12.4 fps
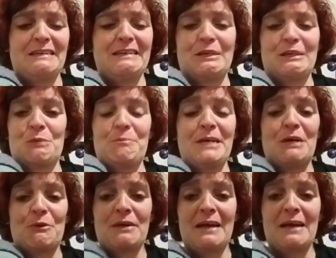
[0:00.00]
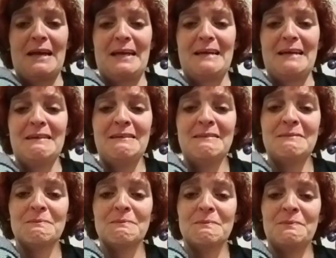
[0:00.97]
it'll be okay.
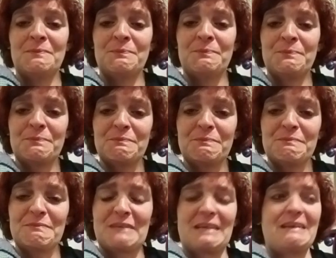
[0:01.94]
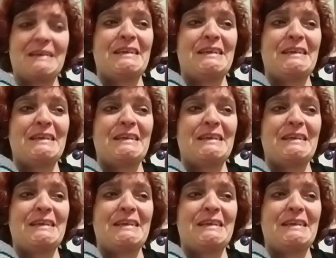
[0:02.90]
That